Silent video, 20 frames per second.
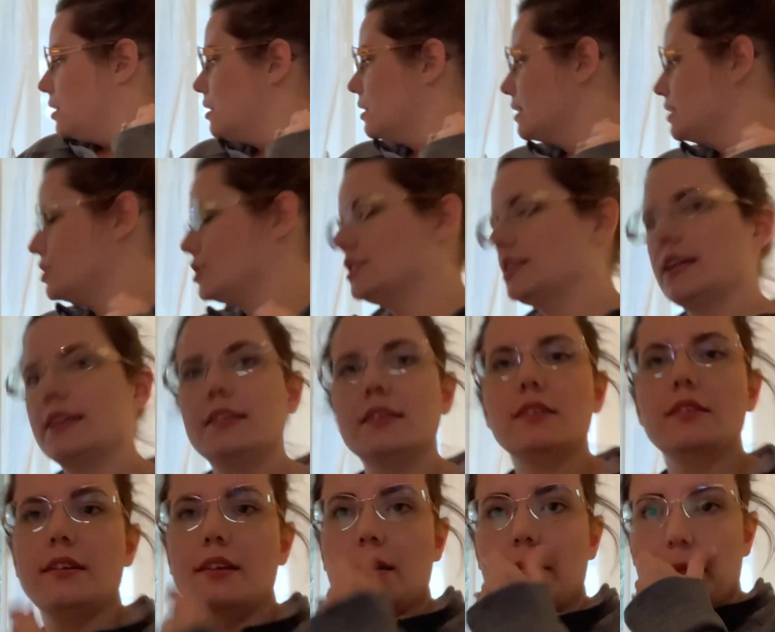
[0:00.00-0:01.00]
I just had to
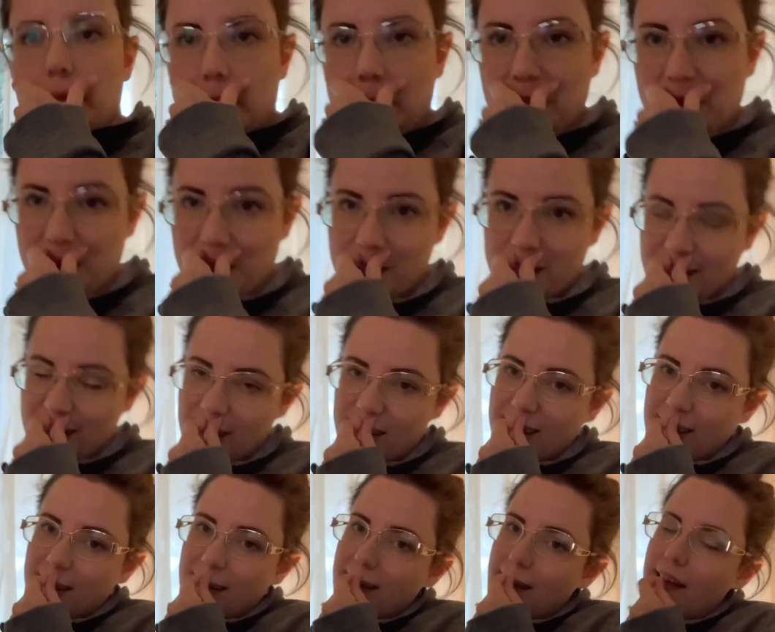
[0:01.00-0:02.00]
clean up
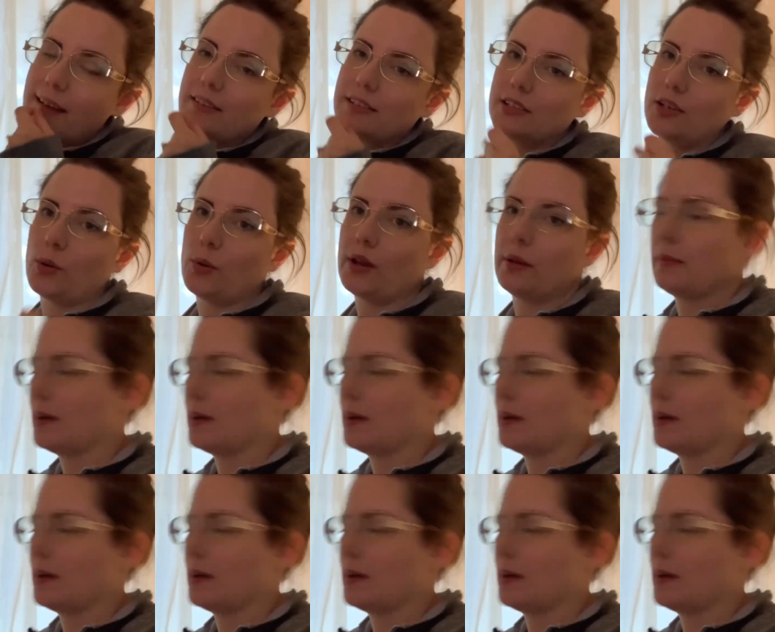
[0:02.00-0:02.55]
a sewing